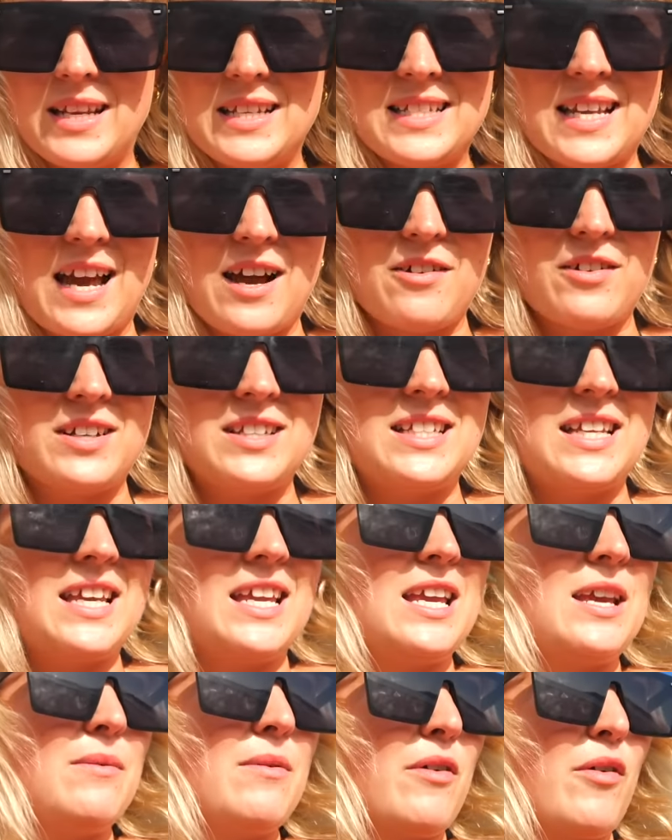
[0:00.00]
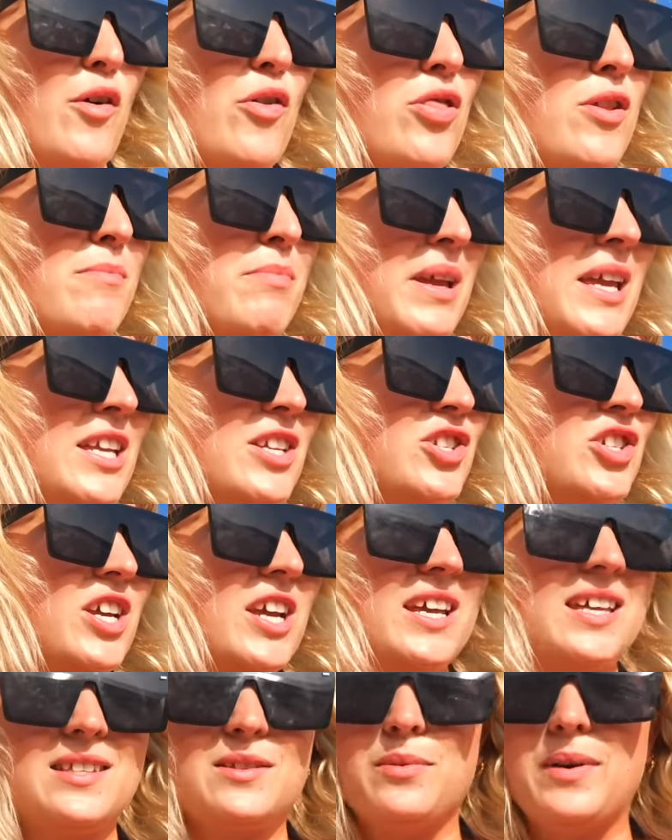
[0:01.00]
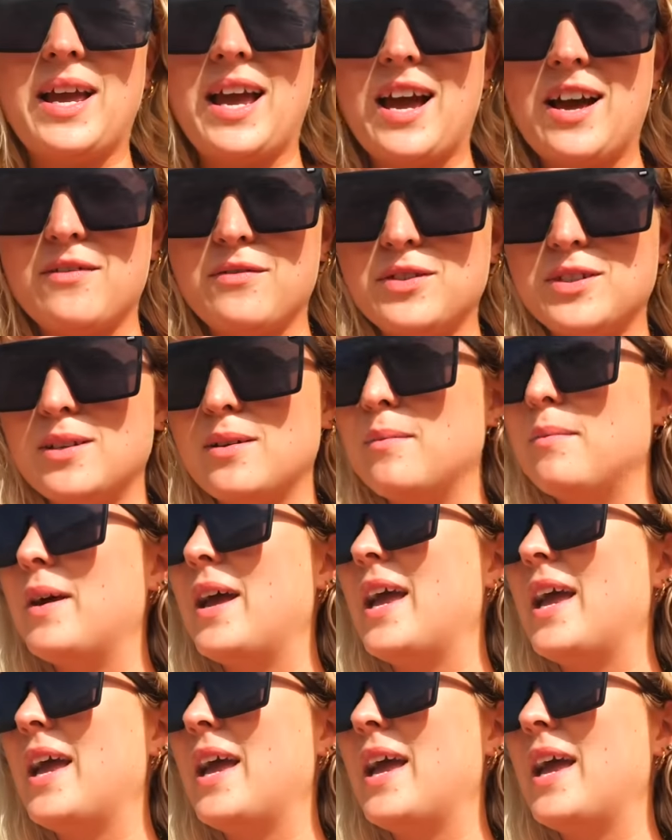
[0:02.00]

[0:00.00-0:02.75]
it to Halkidiki. We're on the beaches. We have some